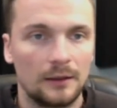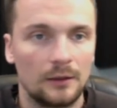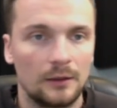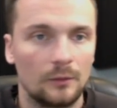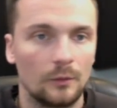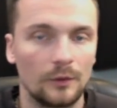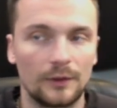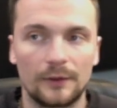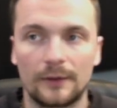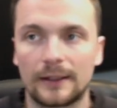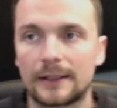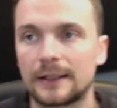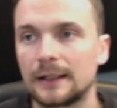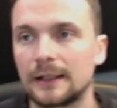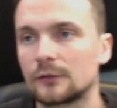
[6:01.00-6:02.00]
what do you
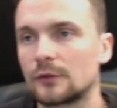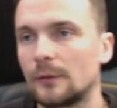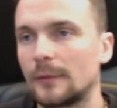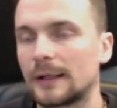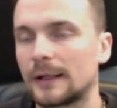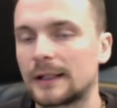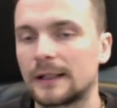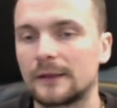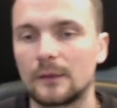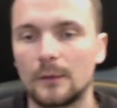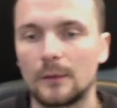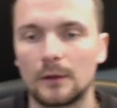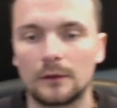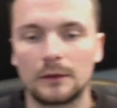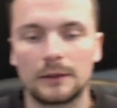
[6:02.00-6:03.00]
reckon? I'll drop back in
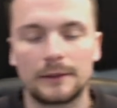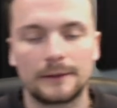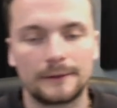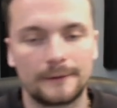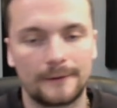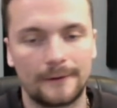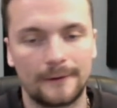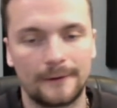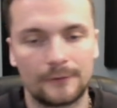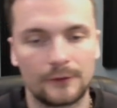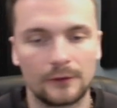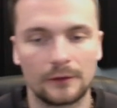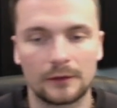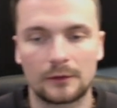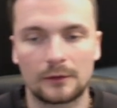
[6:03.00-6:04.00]
tomorrow for
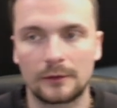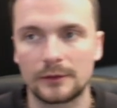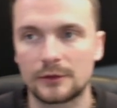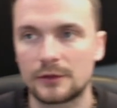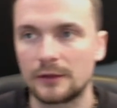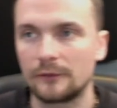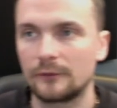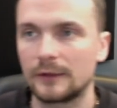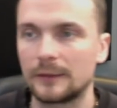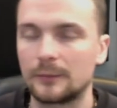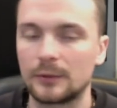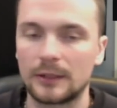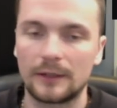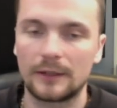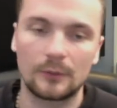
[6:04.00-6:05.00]
another quick ship vid. But yeah, if